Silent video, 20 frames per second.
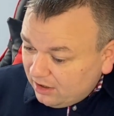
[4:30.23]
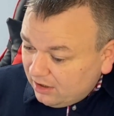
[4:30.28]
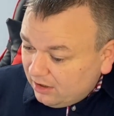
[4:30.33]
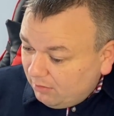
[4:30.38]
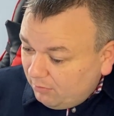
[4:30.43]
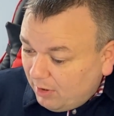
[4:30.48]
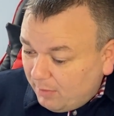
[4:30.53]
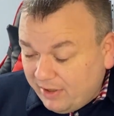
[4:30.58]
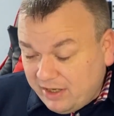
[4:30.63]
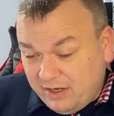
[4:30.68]

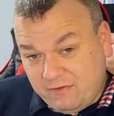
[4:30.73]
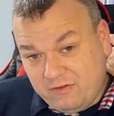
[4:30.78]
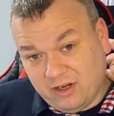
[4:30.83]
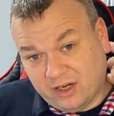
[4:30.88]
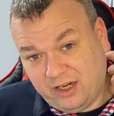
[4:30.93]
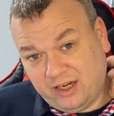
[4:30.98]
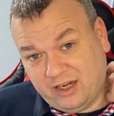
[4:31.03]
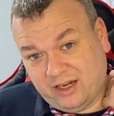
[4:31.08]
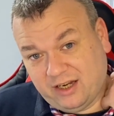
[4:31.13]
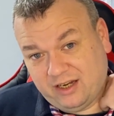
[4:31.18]
Remember, you've
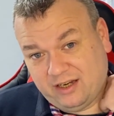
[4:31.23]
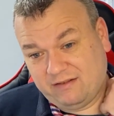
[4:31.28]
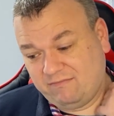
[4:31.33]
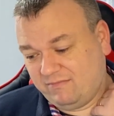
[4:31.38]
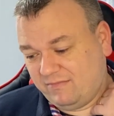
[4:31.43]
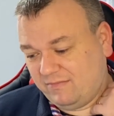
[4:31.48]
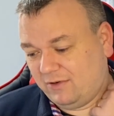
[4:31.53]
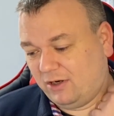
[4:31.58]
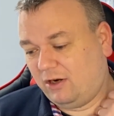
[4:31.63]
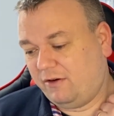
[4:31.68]
got your
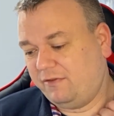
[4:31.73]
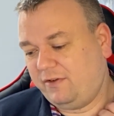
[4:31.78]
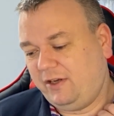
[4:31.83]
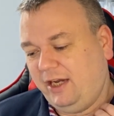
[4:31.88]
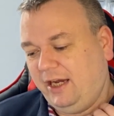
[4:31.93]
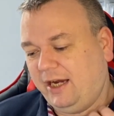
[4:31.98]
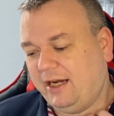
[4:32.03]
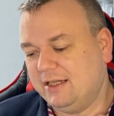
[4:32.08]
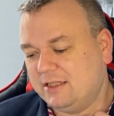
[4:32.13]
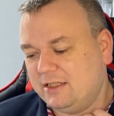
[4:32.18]

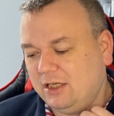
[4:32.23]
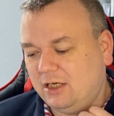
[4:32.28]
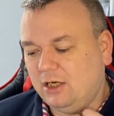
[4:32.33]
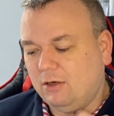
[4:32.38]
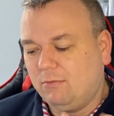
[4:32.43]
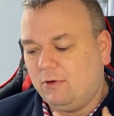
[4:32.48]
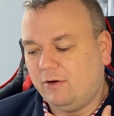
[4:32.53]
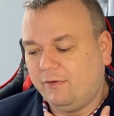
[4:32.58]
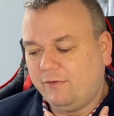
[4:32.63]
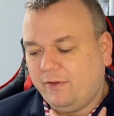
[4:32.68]
off-takings to
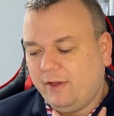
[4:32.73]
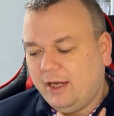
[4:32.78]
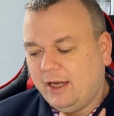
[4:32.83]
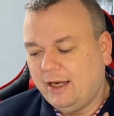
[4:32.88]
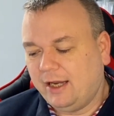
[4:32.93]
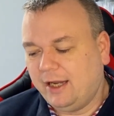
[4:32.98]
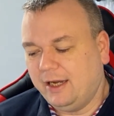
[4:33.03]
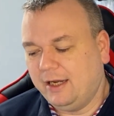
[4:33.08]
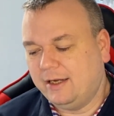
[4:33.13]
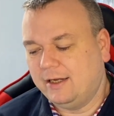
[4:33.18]
come off there,
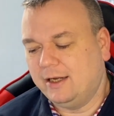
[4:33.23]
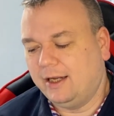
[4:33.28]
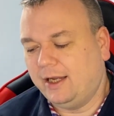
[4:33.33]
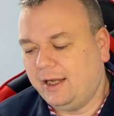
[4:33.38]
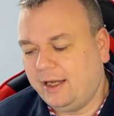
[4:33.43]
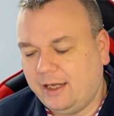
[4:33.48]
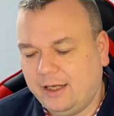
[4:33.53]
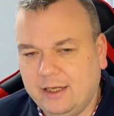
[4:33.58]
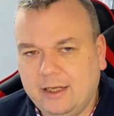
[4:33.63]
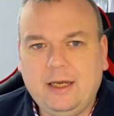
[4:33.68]
like
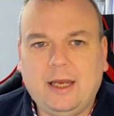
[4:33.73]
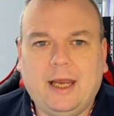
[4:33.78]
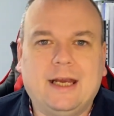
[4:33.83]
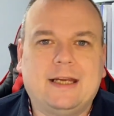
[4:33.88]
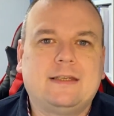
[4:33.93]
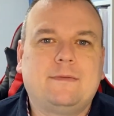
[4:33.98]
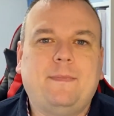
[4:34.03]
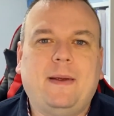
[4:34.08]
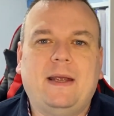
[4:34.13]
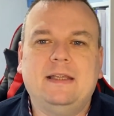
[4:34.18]
your
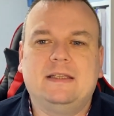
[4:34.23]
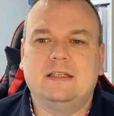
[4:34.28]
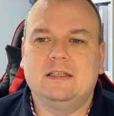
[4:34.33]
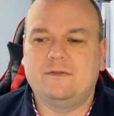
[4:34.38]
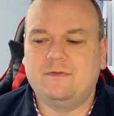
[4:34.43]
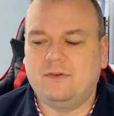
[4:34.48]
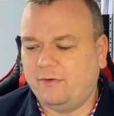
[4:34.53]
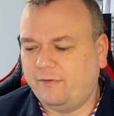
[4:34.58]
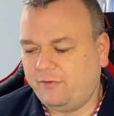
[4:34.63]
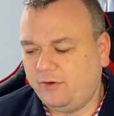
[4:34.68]
expenses
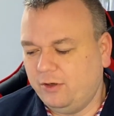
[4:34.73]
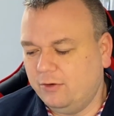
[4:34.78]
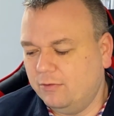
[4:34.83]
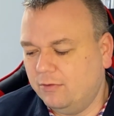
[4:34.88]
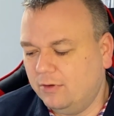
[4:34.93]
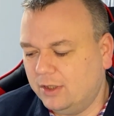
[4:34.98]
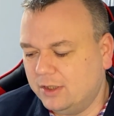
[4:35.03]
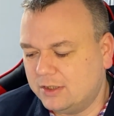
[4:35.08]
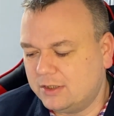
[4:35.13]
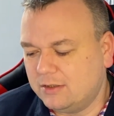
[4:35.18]
for
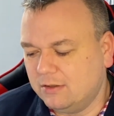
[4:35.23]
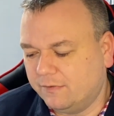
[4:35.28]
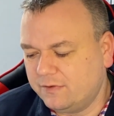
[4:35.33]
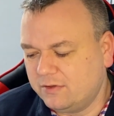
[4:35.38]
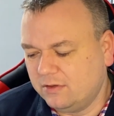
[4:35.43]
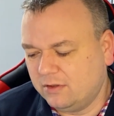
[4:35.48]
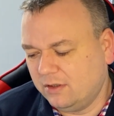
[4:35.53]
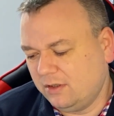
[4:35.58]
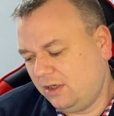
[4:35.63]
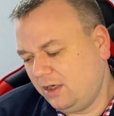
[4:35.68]
fuel and stuff.
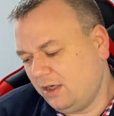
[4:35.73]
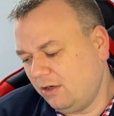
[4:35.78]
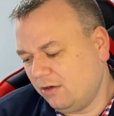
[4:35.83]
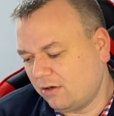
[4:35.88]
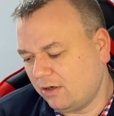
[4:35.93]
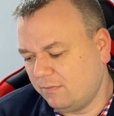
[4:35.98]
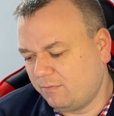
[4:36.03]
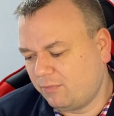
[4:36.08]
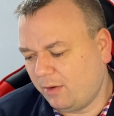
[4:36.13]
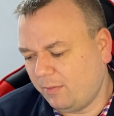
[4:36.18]
So you're
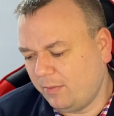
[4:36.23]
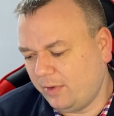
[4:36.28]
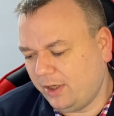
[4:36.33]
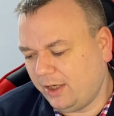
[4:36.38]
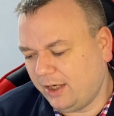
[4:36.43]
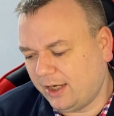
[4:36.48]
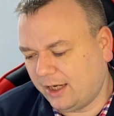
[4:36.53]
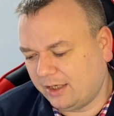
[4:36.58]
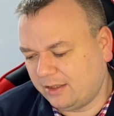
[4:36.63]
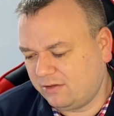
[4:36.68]
looking
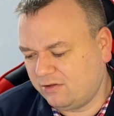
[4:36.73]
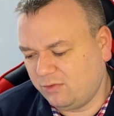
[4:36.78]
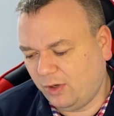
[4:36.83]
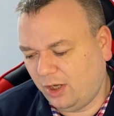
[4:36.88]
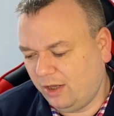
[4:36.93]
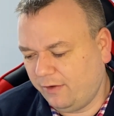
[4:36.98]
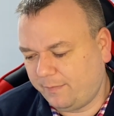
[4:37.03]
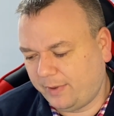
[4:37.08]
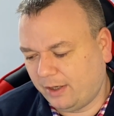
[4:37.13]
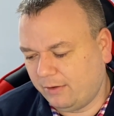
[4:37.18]
probably at
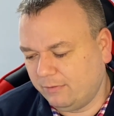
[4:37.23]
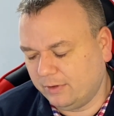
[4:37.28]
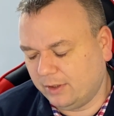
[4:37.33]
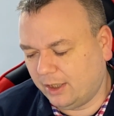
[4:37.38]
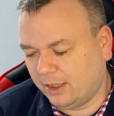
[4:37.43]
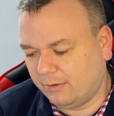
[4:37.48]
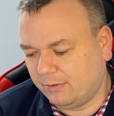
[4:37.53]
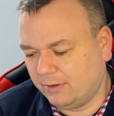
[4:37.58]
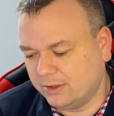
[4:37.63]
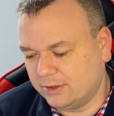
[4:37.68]
£12 an
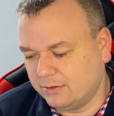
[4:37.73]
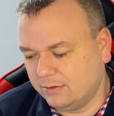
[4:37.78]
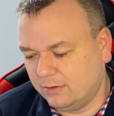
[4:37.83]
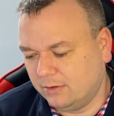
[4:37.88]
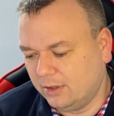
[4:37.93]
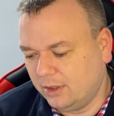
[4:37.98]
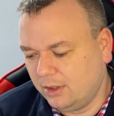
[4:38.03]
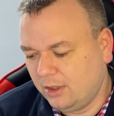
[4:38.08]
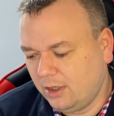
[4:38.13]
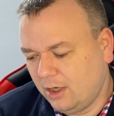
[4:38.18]
hour,
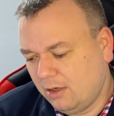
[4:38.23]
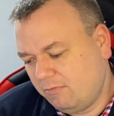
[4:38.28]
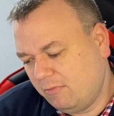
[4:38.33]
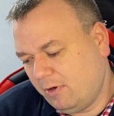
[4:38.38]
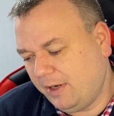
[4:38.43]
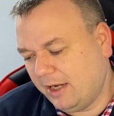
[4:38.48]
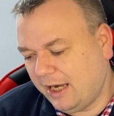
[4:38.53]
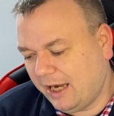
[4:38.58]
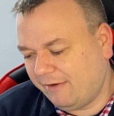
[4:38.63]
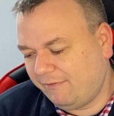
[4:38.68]
so
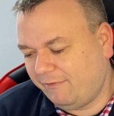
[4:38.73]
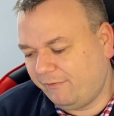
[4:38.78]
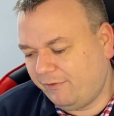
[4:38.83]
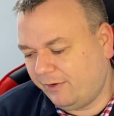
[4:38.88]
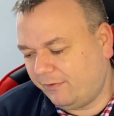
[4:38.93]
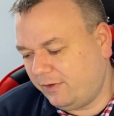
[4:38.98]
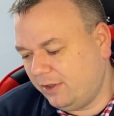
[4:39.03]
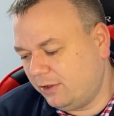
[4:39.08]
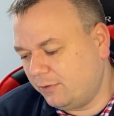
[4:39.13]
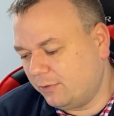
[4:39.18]
maybe
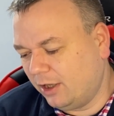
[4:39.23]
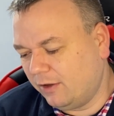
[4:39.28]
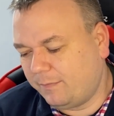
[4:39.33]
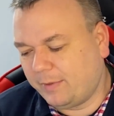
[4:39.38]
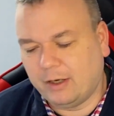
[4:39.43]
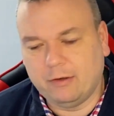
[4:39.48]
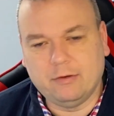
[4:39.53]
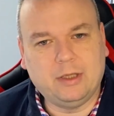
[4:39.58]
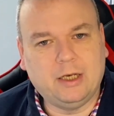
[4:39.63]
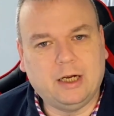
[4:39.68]
£11.50,
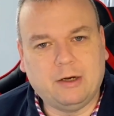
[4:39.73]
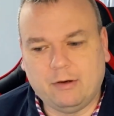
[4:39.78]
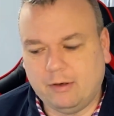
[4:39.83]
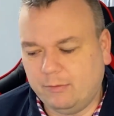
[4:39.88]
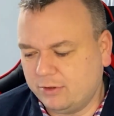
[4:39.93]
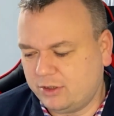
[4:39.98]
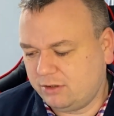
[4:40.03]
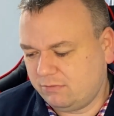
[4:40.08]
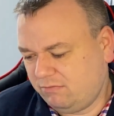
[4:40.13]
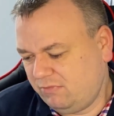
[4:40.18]
£12 an hour,
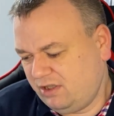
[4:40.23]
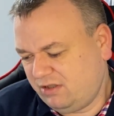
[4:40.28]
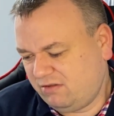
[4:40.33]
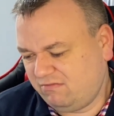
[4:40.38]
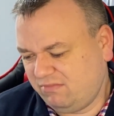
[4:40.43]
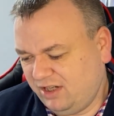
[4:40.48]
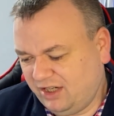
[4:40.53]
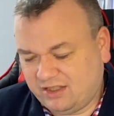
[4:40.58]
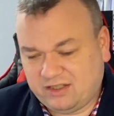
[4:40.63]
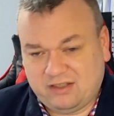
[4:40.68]
which is,
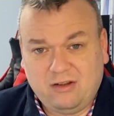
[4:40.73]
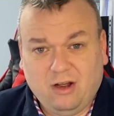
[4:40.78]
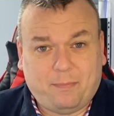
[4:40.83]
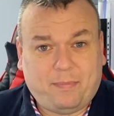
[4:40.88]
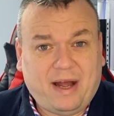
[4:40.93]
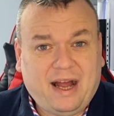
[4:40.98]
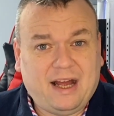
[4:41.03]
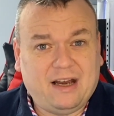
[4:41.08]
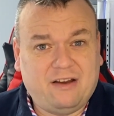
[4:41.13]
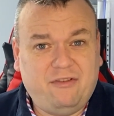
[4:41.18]
it's not
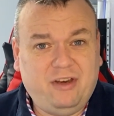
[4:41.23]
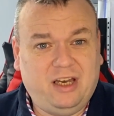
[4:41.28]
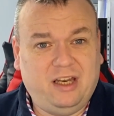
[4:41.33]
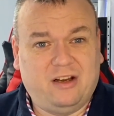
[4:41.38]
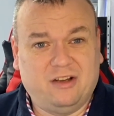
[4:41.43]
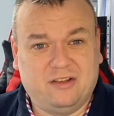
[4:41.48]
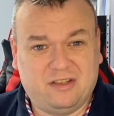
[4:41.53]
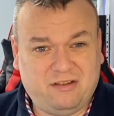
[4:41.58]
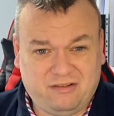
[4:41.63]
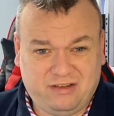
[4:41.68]
bad really,
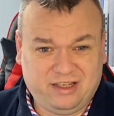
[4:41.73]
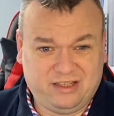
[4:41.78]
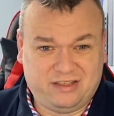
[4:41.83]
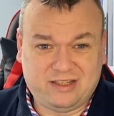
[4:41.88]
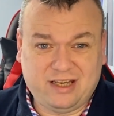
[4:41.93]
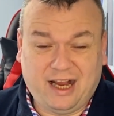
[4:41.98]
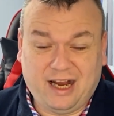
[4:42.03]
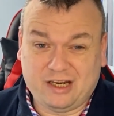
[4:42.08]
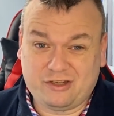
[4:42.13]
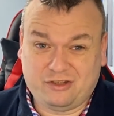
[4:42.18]
considering
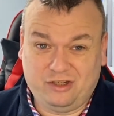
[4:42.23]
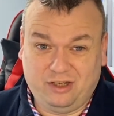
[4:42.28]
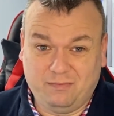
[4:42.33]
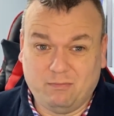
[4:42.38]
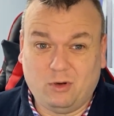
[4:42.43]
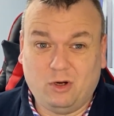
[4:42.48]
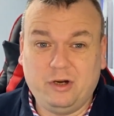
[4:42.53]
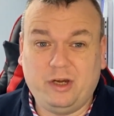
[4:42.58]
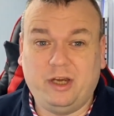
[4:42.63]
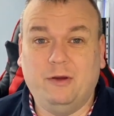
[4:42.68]
it's actually
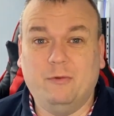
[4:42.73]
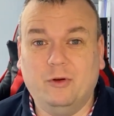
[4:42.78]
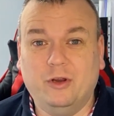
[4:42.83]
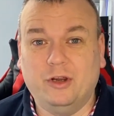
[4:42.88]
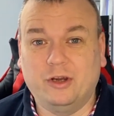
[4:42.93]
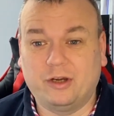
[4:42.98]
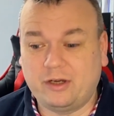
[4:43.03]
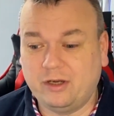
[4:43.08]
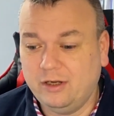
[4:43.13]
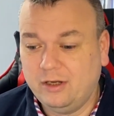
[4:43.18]
monkey
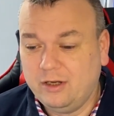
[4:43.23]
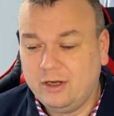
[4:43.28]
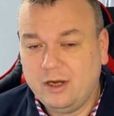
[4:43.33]
work.